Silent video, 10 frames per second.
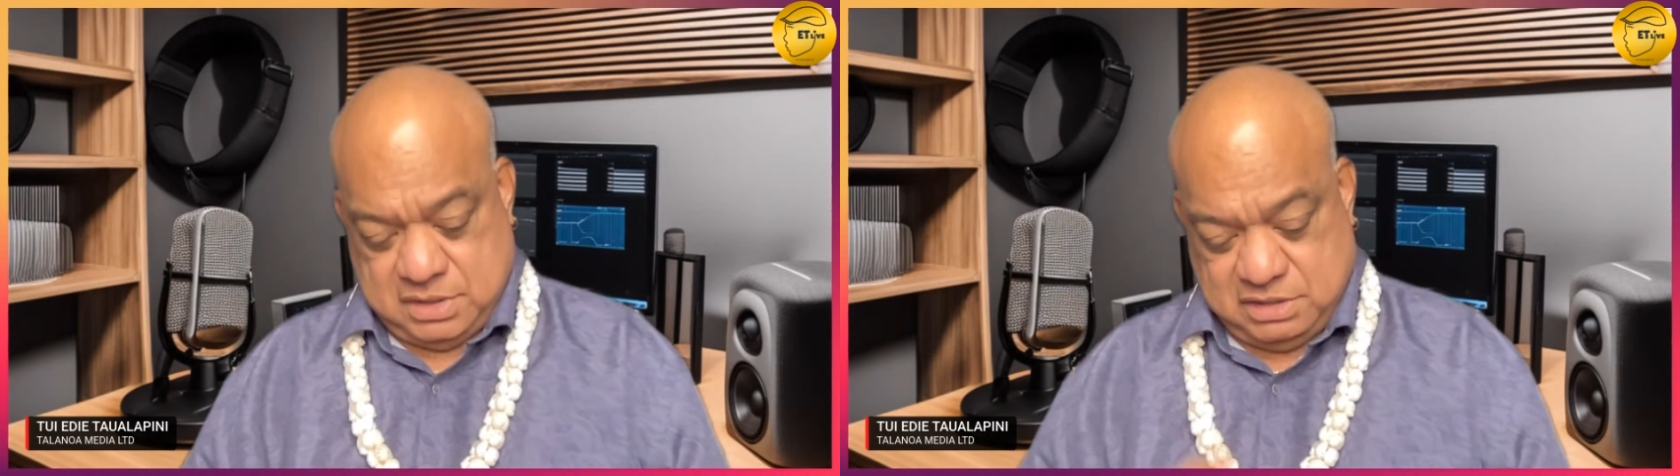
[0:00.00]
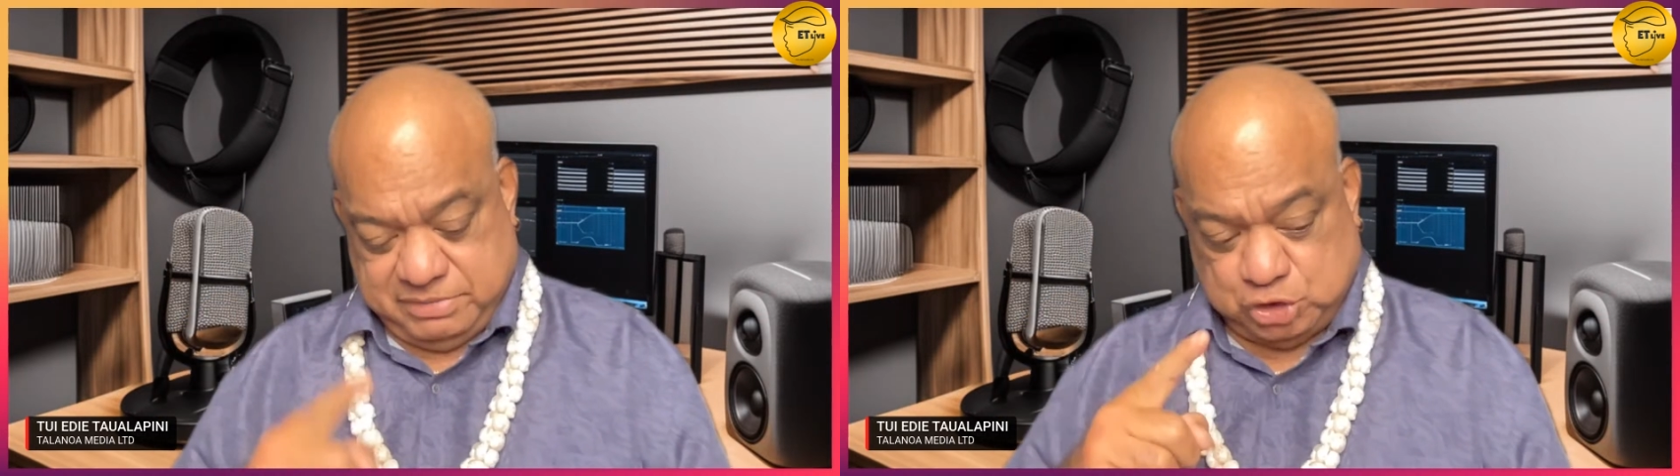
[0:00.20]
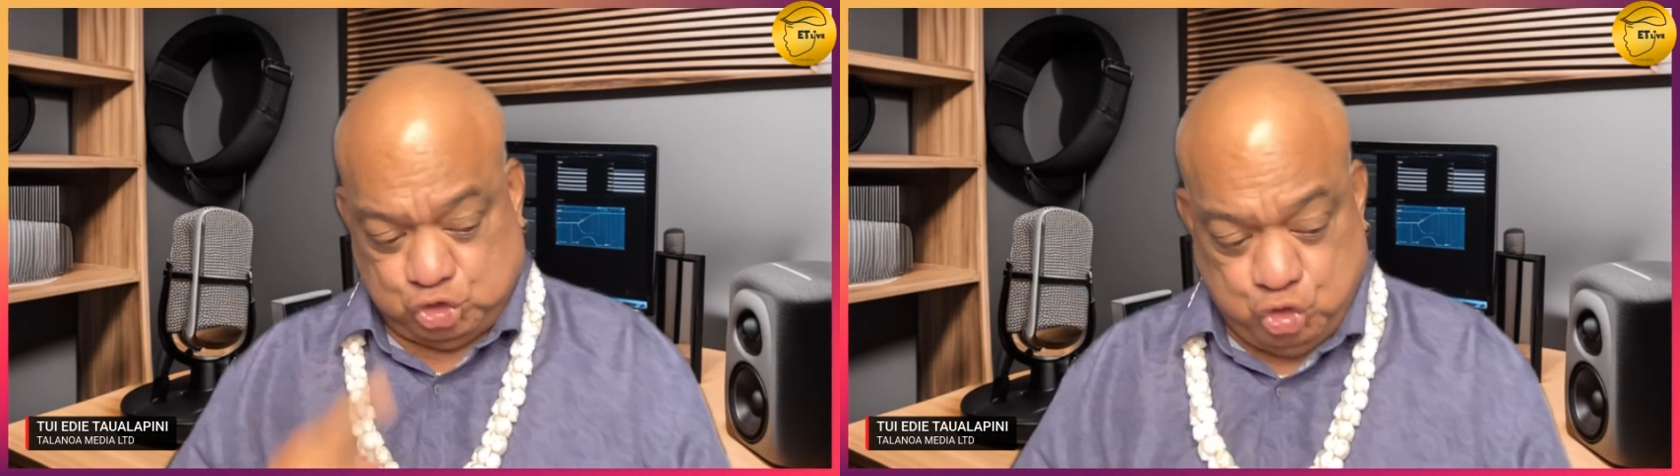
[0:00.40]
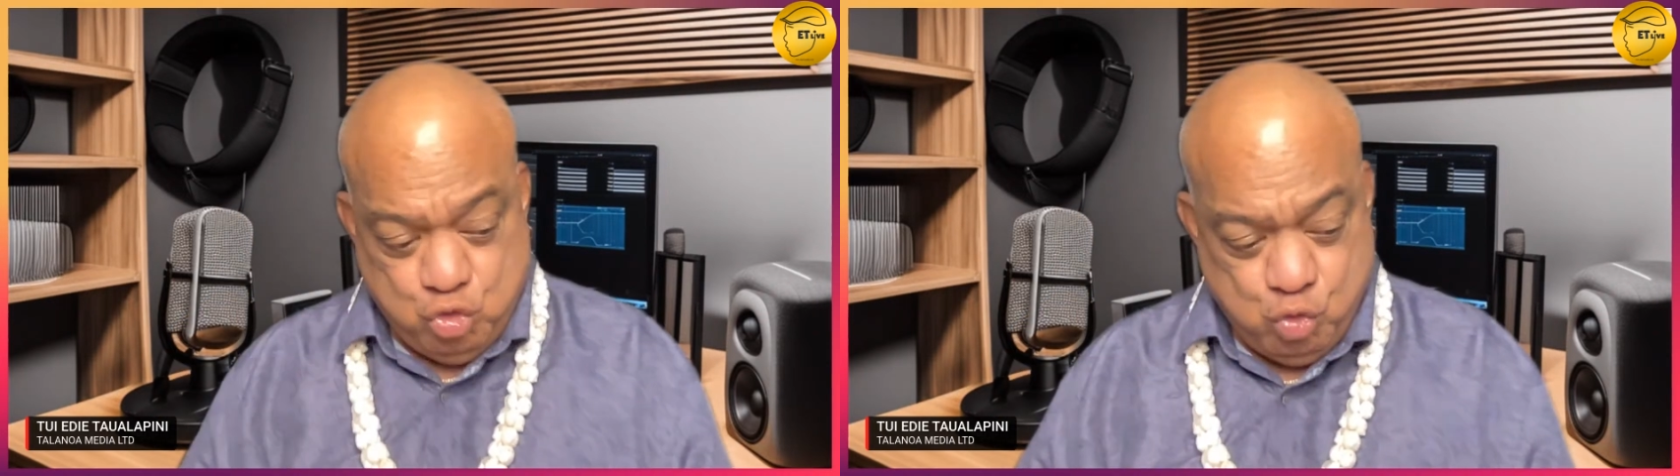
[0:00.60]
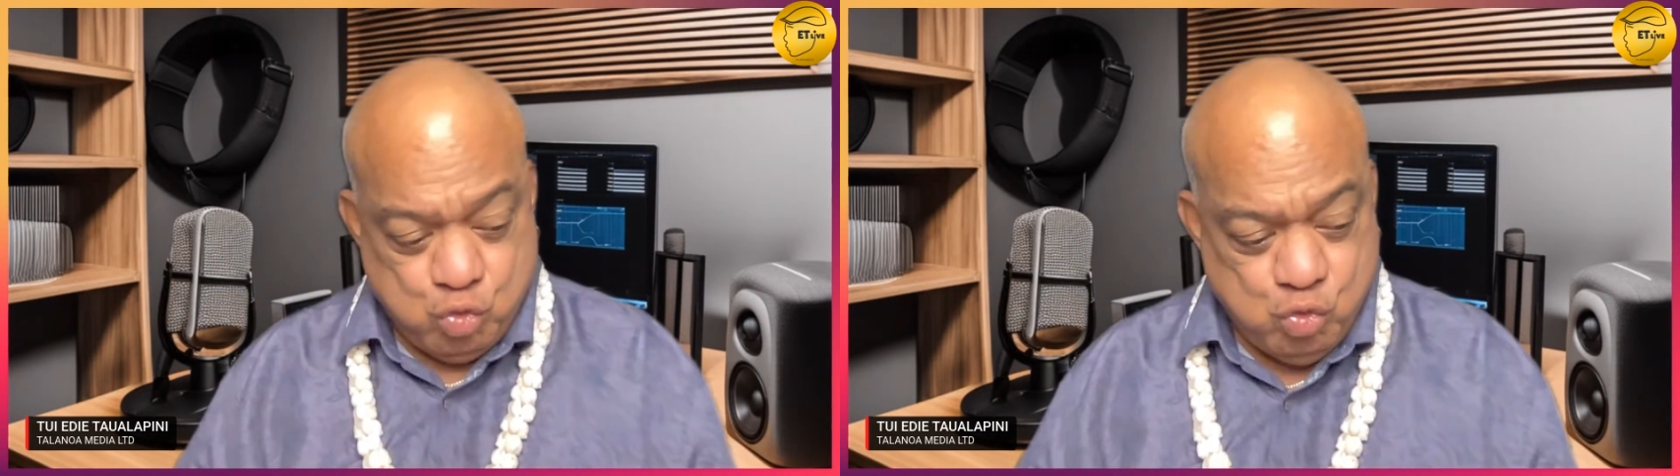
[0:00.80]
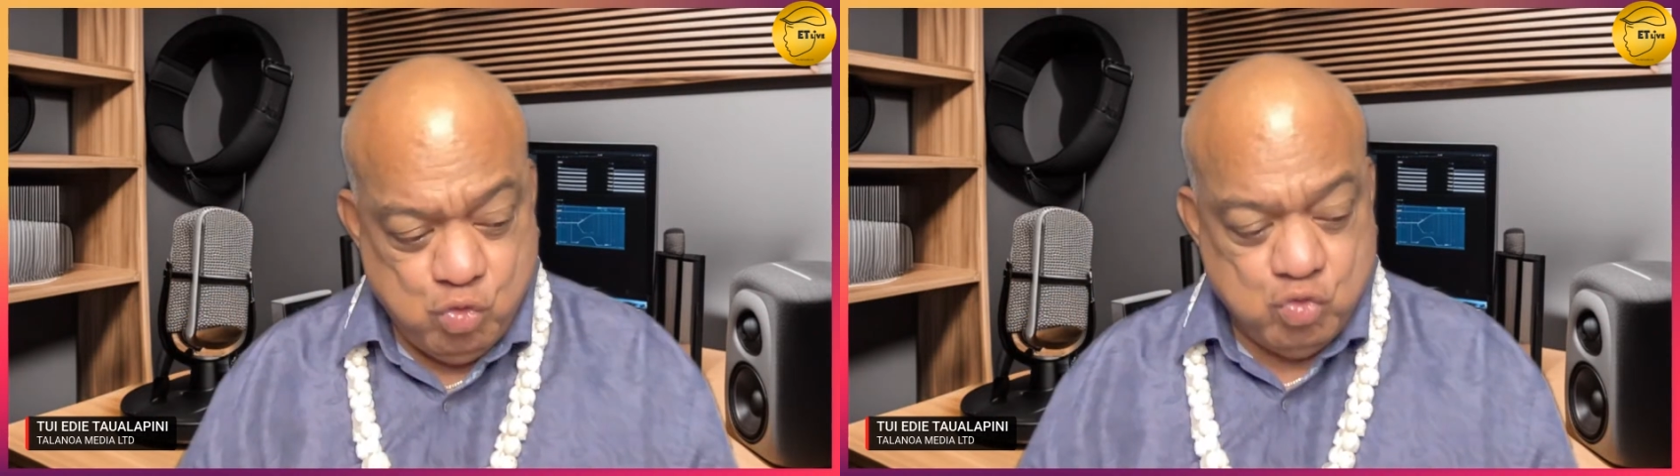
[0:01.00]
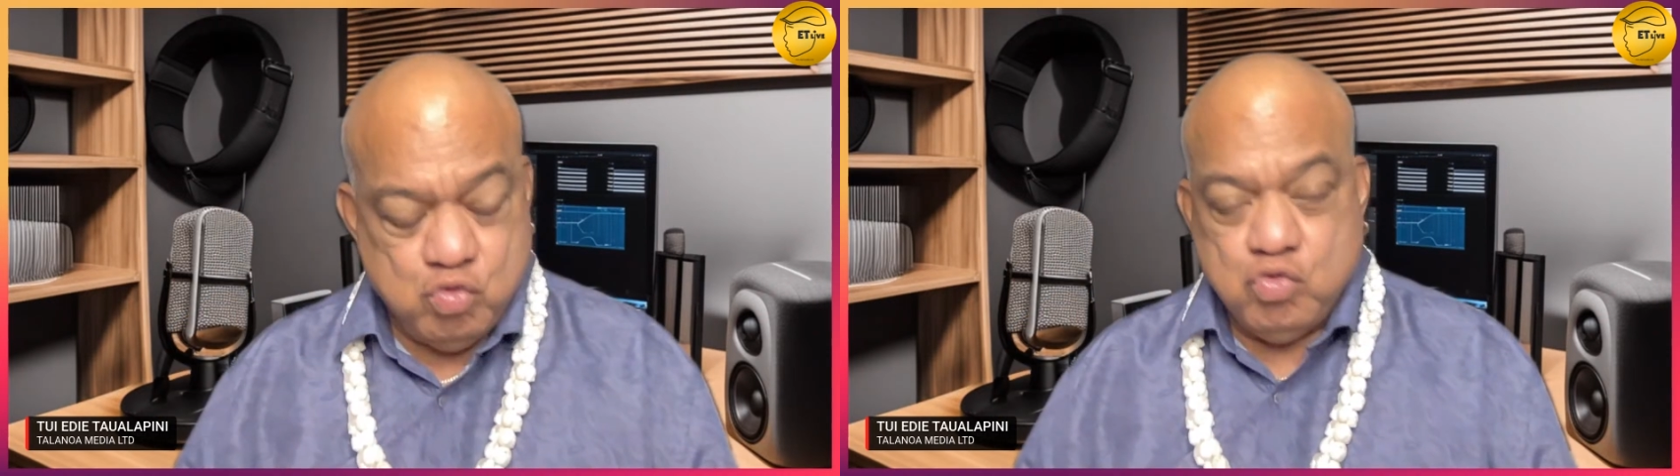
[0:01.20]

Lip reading: Number two,